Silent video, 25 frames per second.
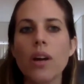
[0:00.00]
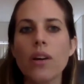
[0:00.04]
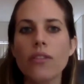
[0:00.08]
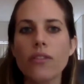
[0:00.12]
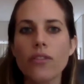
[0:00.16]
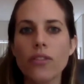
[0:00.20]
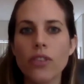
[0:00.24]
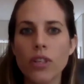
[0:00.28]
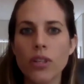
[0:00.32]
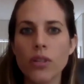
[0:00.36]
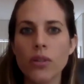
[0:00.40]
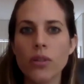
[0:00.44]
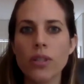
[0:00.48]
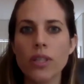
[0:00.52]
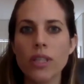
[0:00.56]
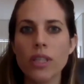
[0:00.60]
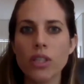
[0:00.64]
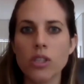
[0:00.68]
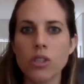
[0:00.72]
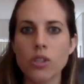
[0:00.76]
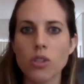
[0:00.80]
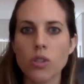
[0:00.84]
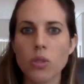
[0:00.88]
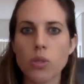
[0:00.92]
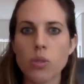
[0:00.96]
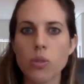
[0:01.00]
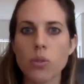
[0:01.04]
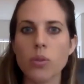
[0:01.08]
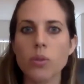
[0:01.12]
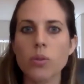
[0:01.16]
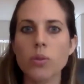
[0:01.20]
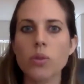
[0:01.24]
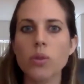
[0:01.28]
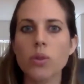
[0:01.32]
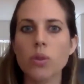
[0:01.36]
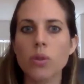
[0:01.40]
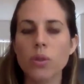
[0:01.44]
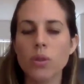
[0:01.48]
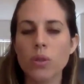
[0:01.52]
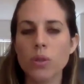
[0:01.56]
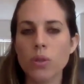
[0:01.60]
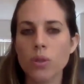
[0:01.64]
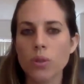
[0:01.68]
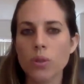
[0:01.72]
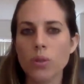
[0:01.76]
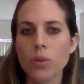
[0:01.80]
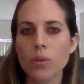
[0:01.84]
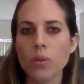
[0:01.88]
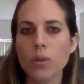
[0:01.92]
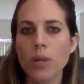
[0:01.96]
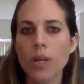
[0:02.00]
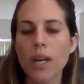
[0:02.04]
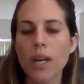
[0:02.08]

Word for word: feel is true to you.